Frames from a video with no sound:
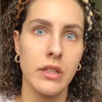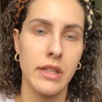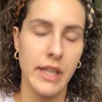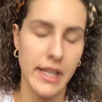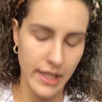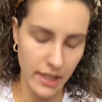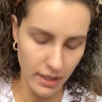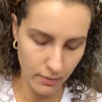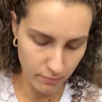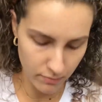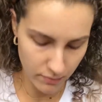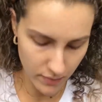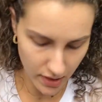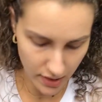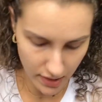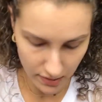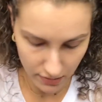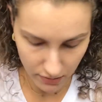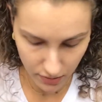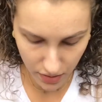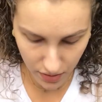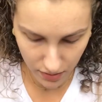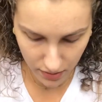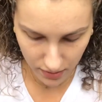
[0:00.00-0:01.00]
like I'm gonna
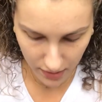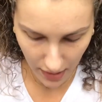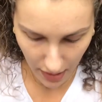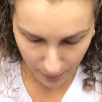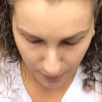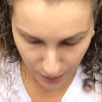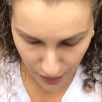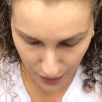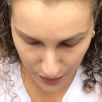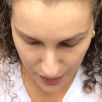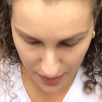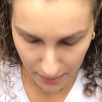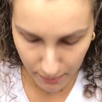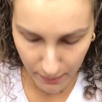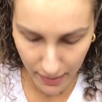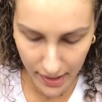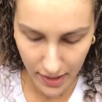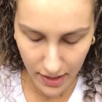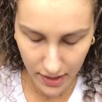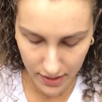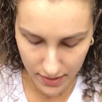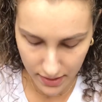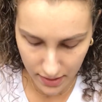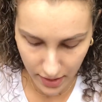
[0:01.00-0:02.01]
stop using my
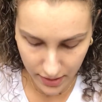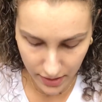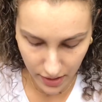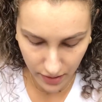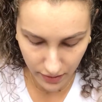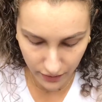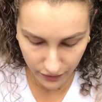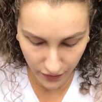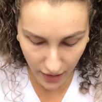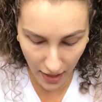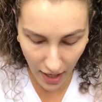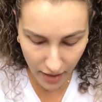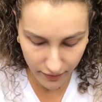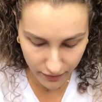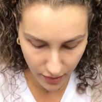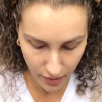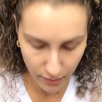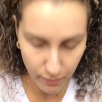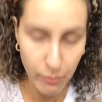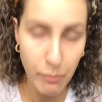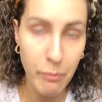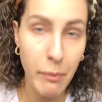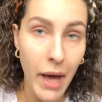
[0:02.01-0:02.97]
Anastasia forever.